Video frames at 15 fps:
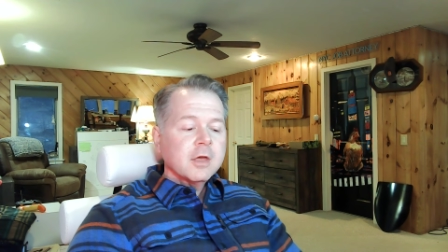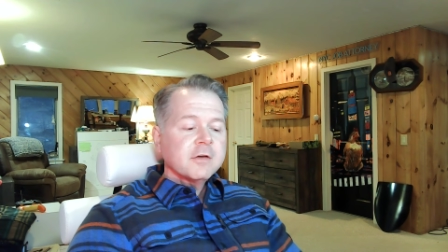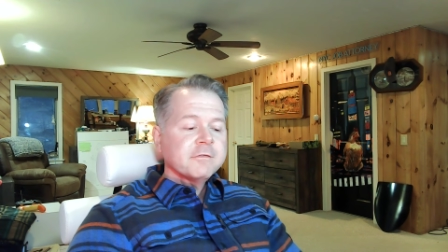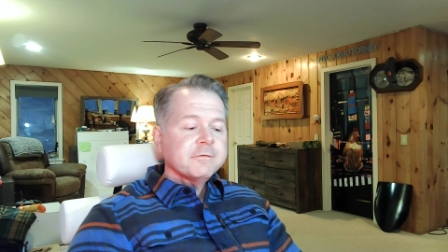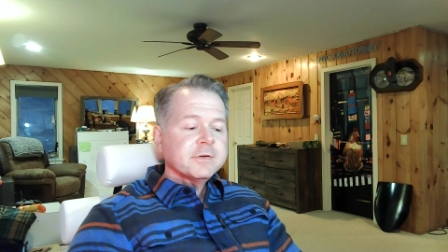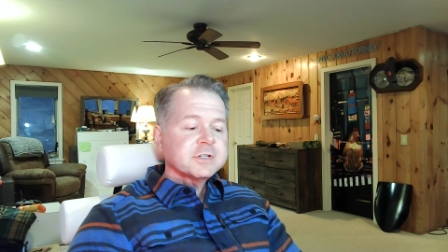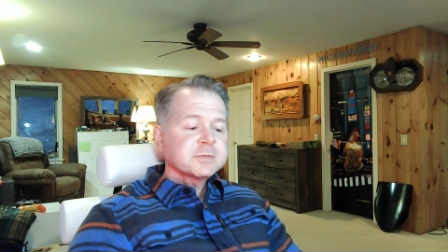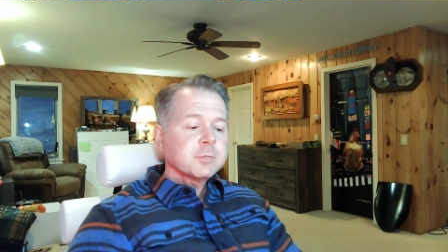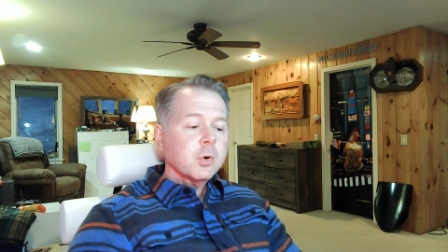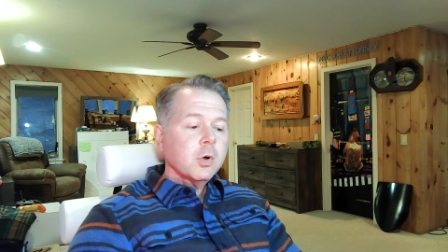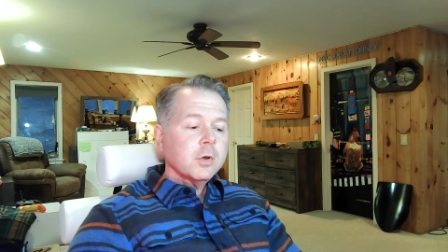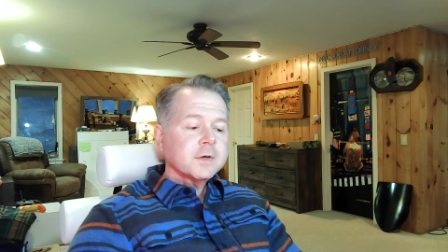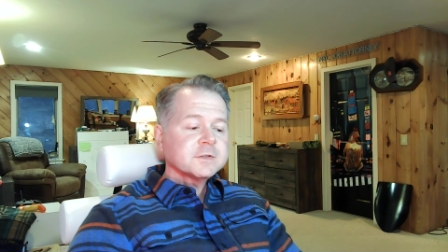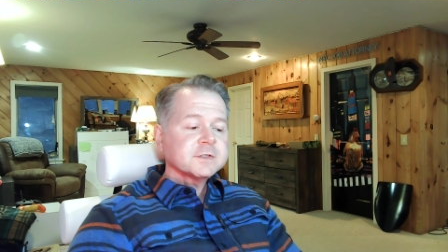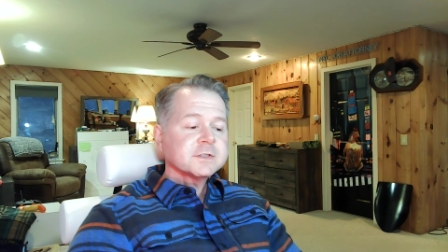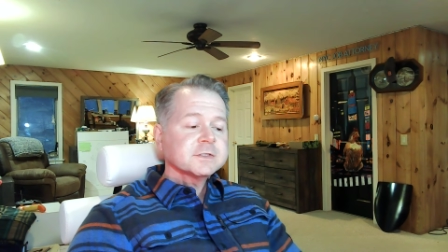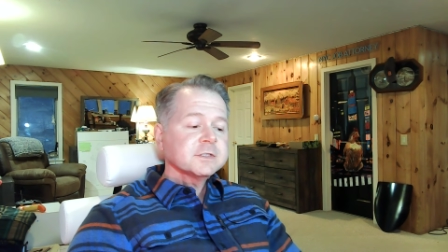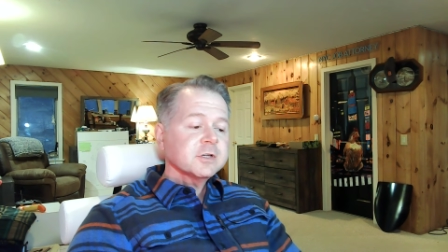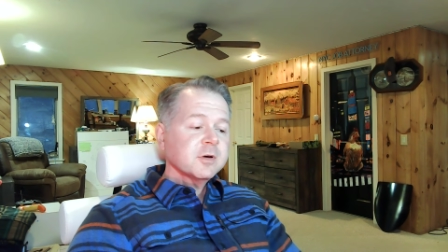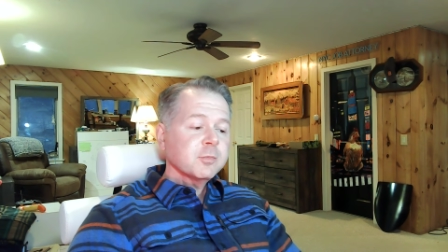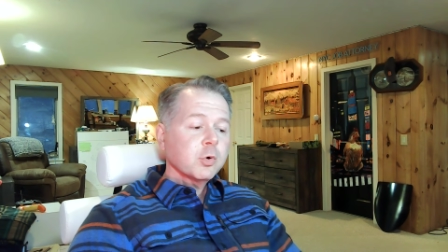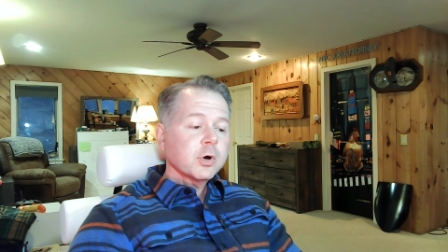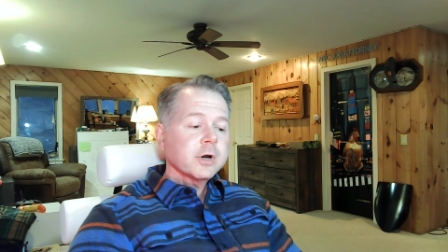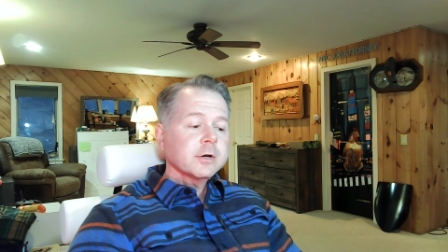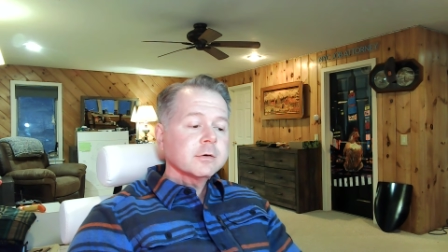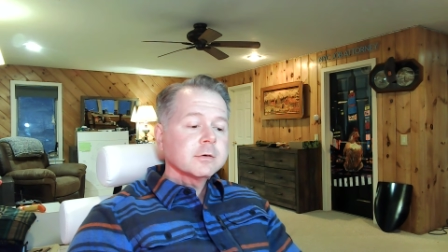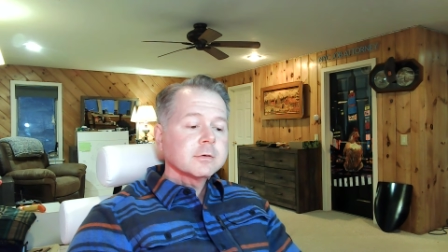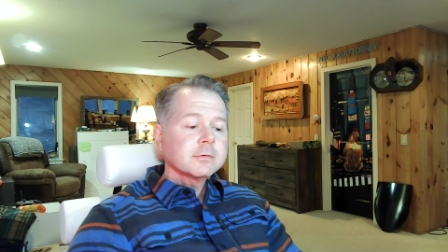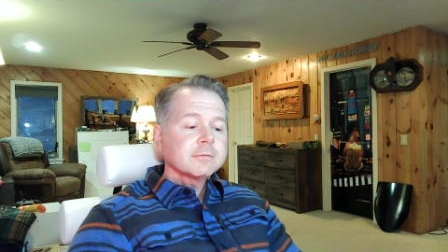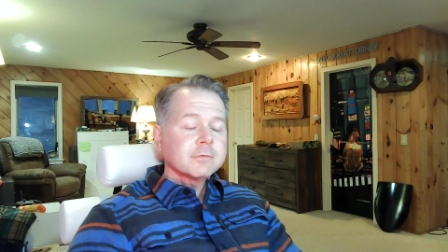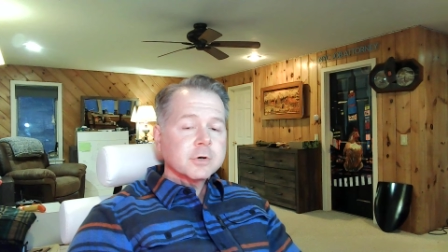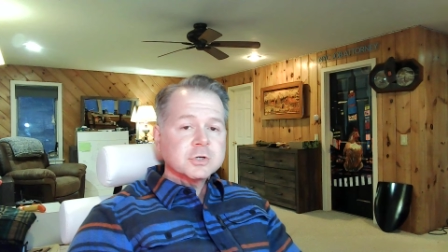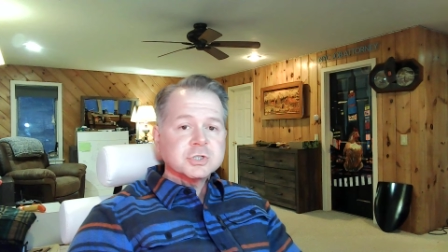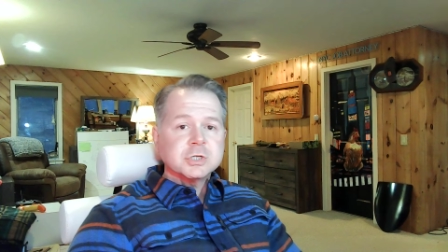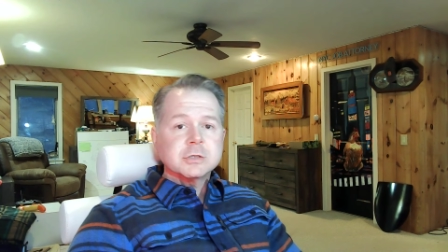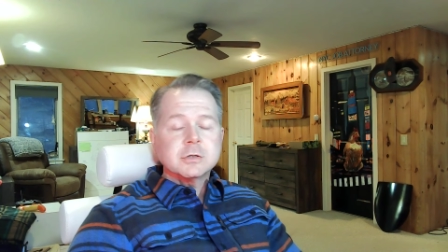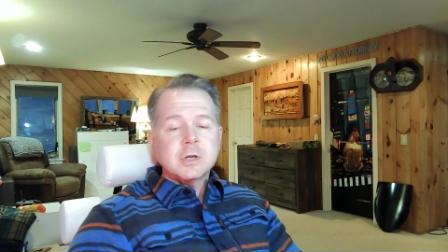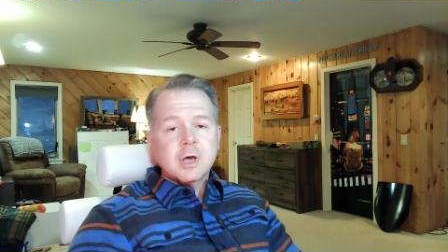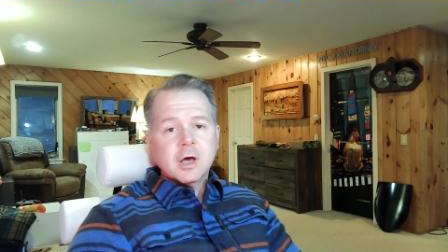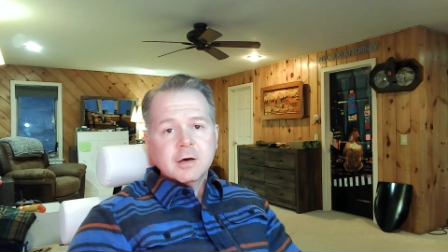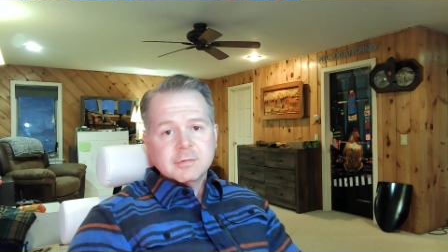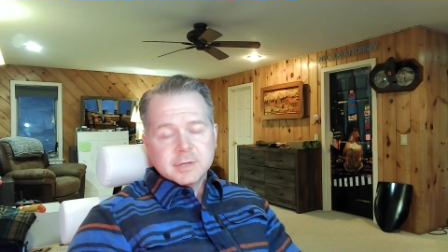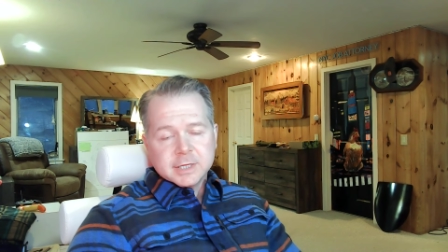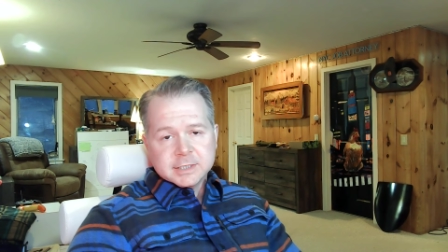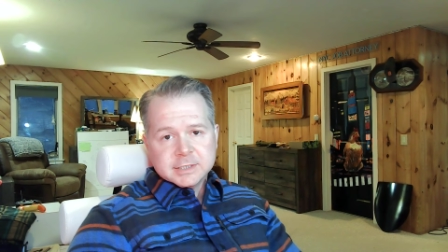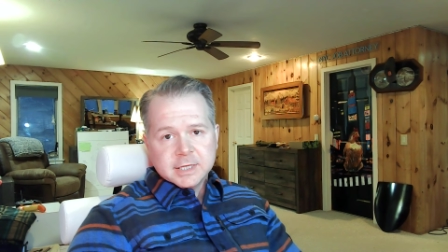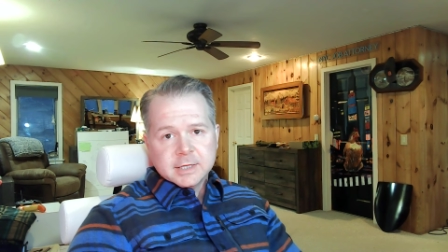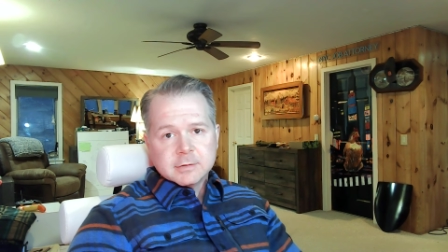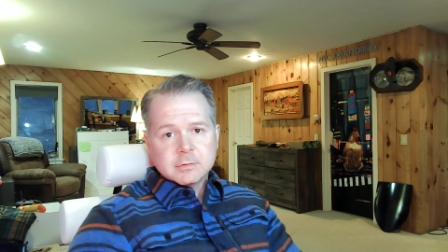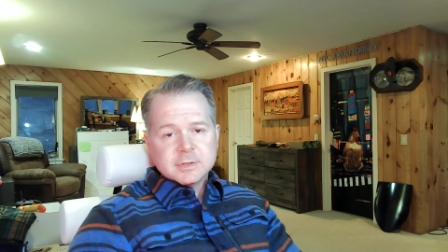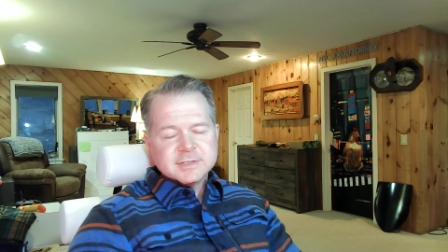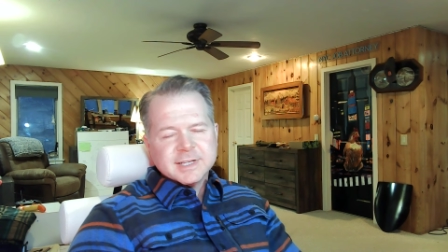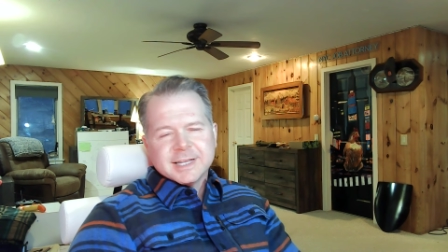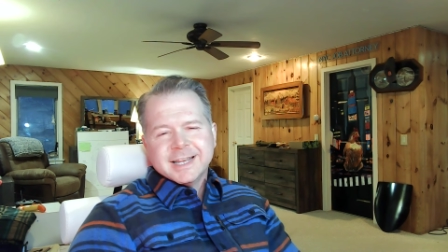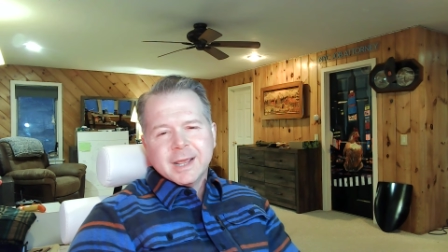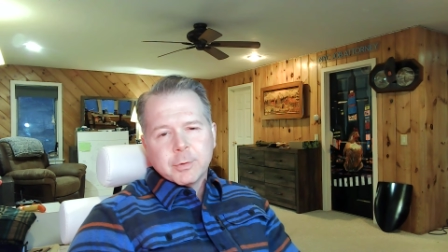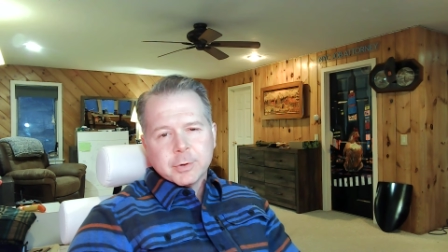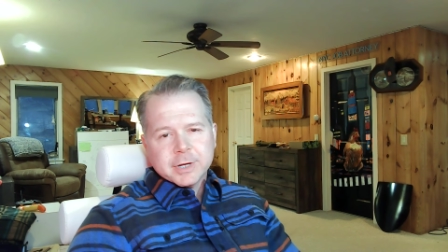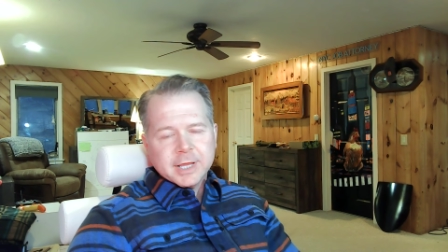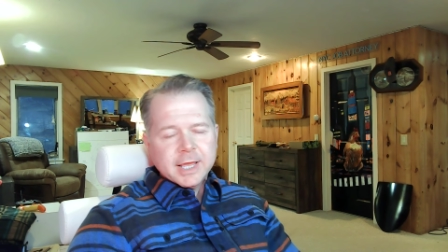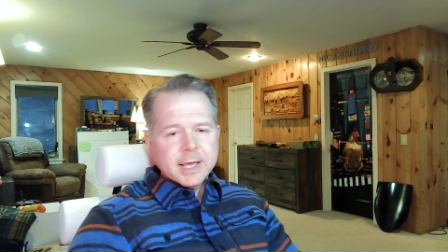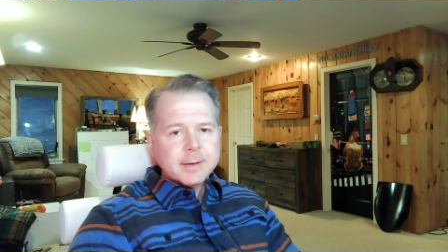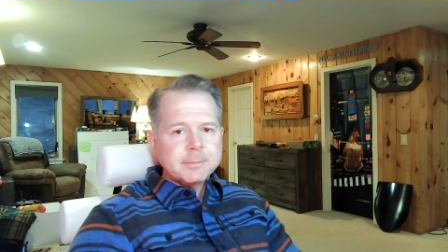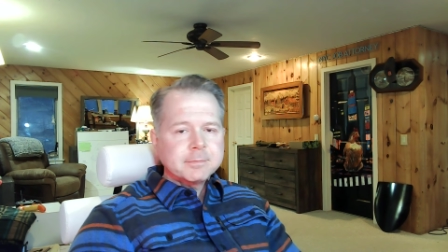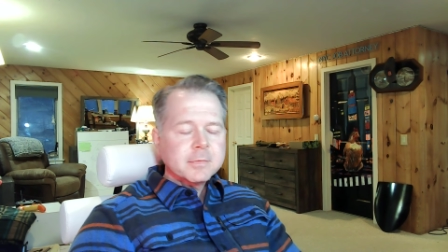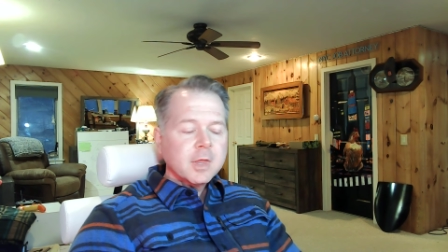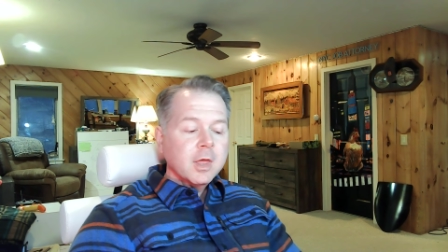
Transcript: Fishbowl is a stillborn version of LinkedIn. It's like a networking app.